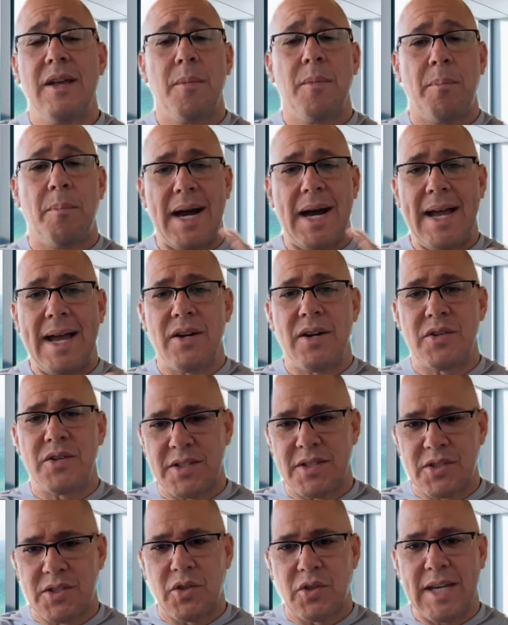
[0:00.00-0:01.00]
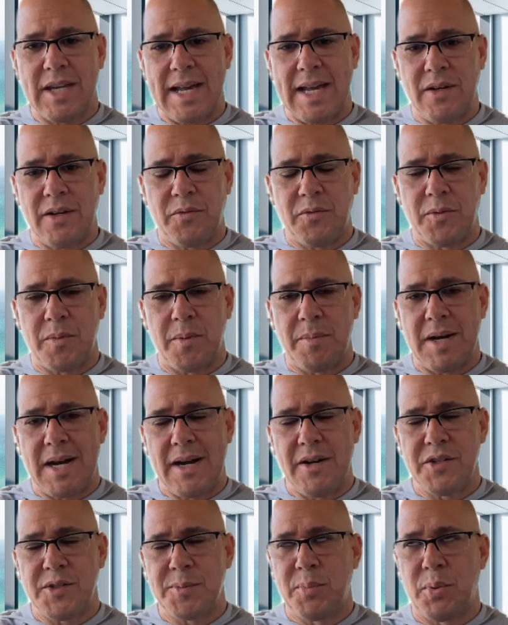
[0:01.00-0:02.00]
Buyers, let's look at it from a
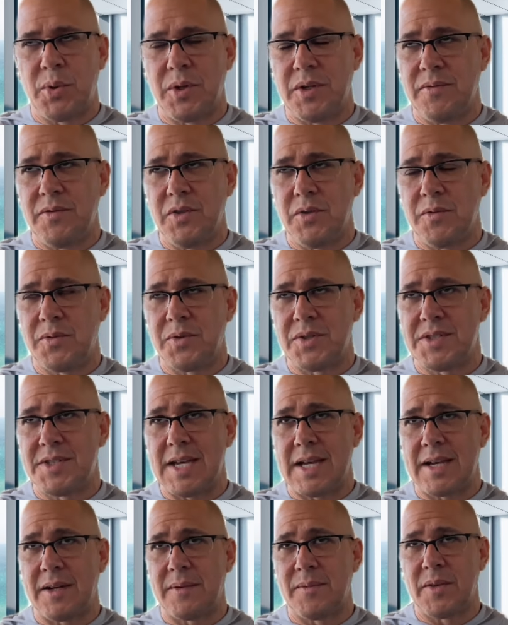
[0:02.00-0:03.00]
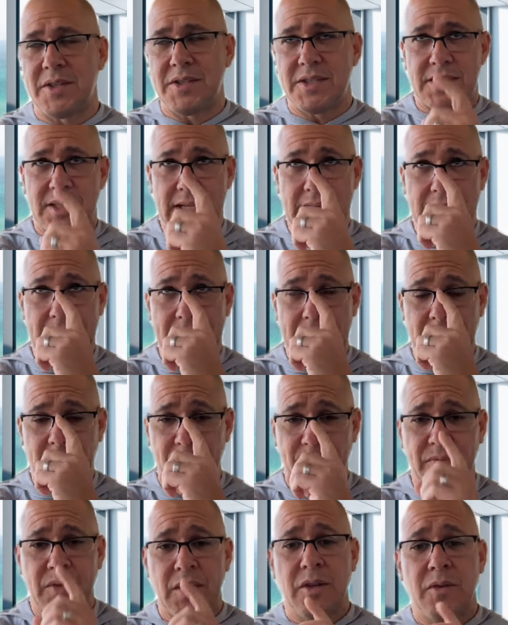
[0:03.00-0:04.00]
buyer's point of view for a second. Let's say,
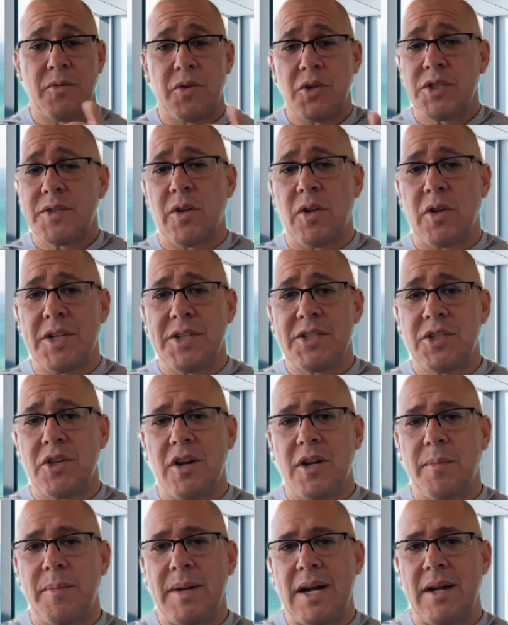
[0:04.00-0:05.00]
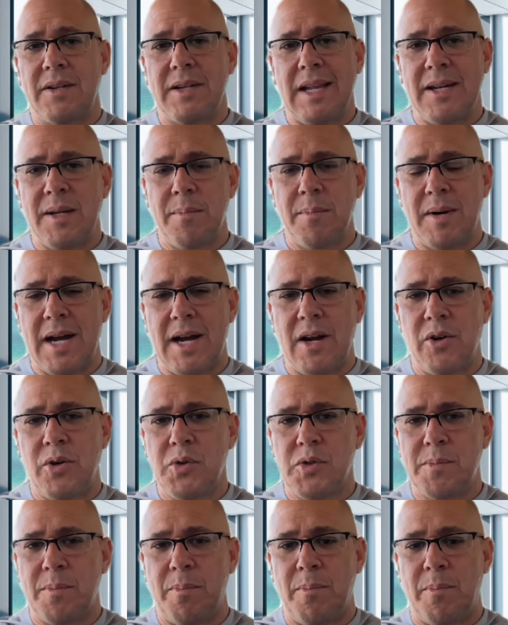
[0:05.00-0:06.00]
first of all, let's talk about any buyer
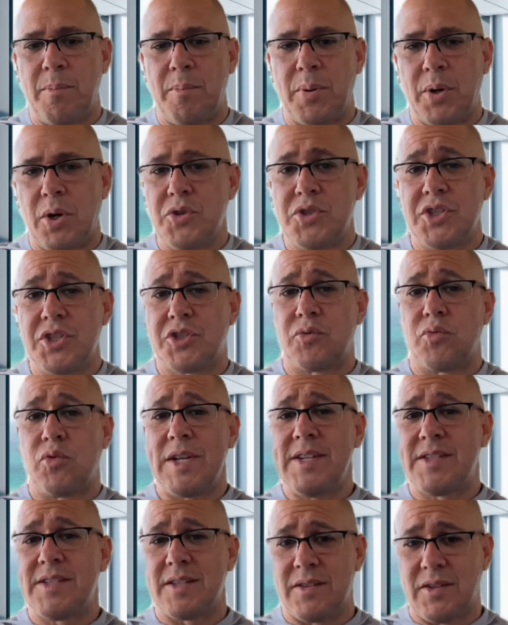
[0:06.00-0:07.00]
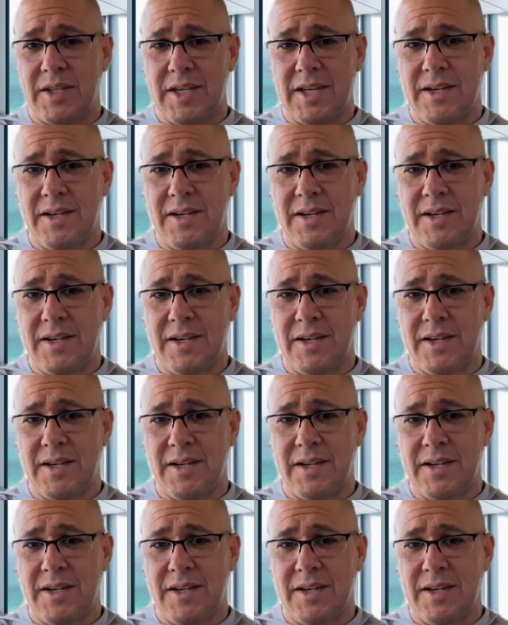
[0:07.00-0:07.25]
who's purchased recently.